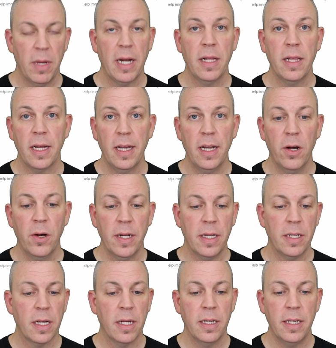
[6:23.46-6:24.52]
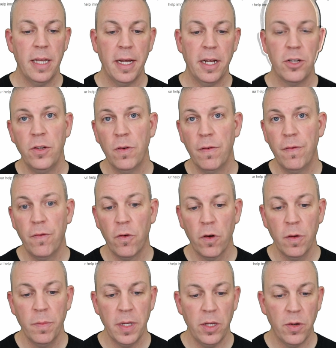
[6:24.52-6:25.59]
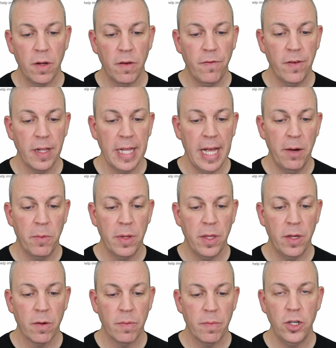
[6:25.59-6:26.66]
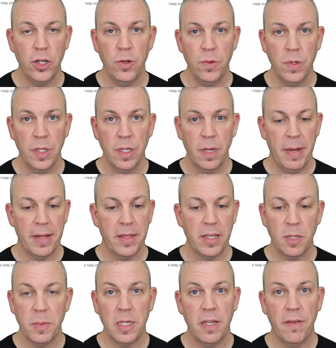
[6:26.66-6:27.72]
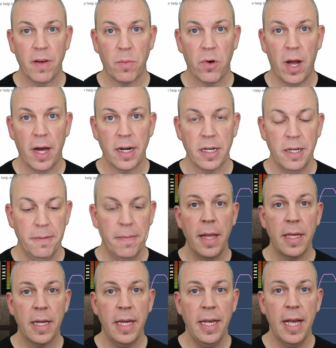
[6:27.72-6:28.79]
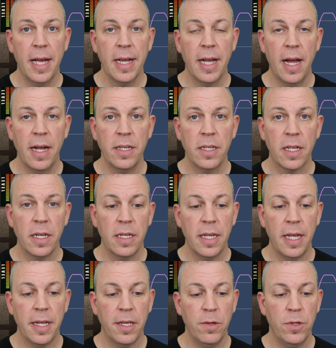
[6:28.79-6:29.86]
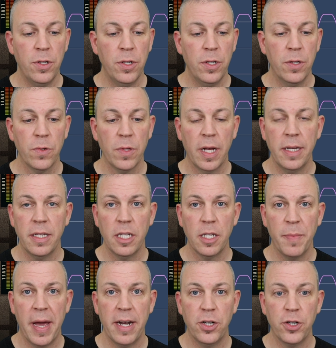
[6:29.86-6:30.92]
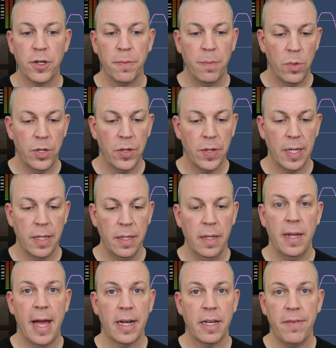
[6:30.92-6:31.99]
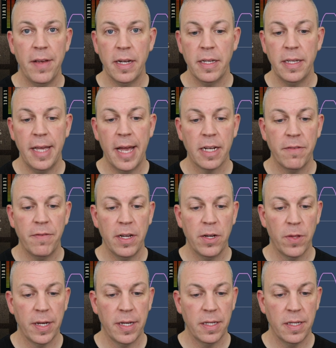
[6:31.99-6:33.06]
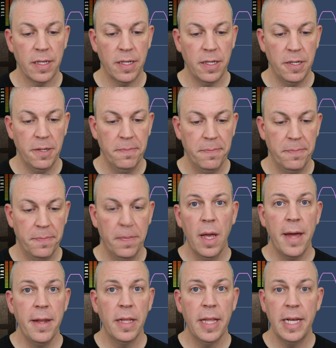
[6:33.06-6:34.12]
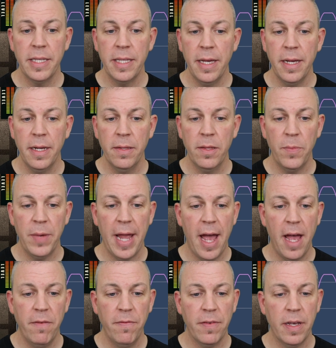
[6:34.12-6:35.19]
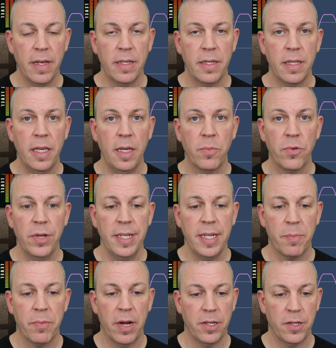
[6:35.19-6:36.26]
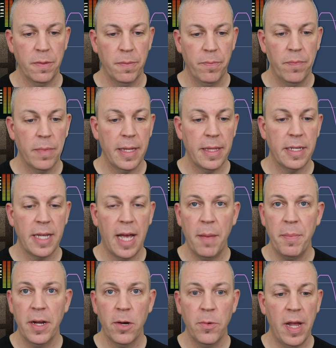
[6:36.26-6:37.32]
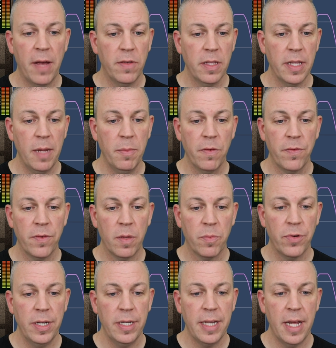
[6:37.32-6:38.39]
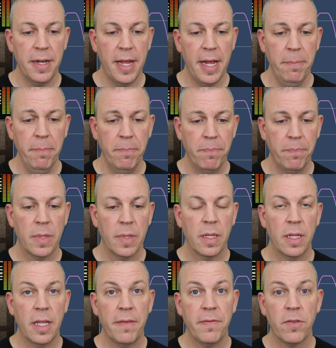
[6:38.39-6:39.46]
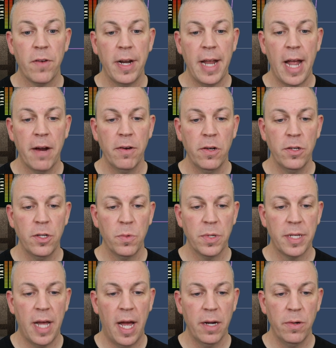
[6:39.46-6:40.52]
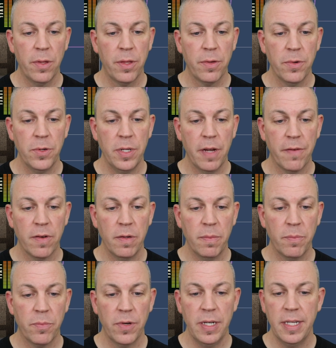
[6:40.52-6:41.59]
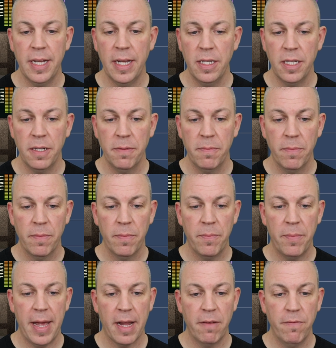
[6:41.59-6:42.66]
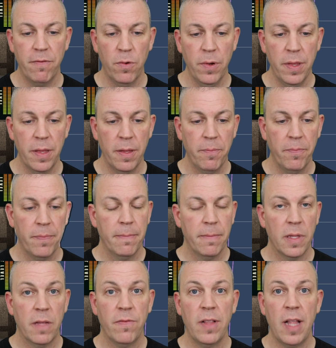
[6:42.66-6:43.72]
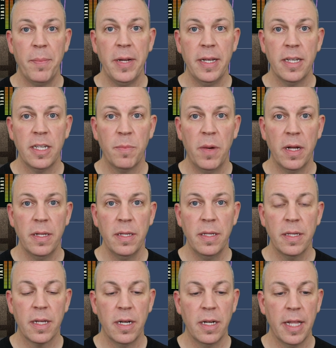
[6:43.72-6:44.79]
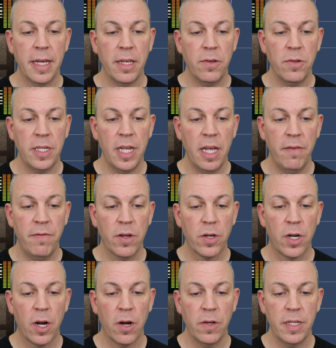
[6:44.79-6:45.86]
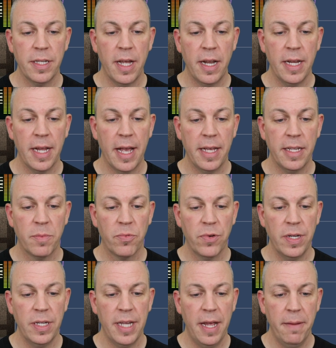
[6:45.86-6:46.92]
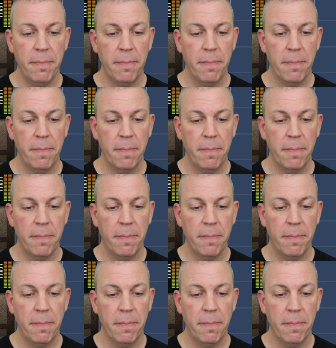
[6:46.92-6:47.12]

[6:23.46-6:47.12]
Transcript: By clicking on it, it's going to take you to a form that you can fill out with your issues about this specific product. And the key icon is going to take you to your license manager, where you can activate and deactivate your licenses. And the last thing that we have is the preset browser. At the top here, we have a label for the preset name. The left and right arrows will toggle through different presets back and forth. The floppy disk button is going to let you save your current setting as a preset.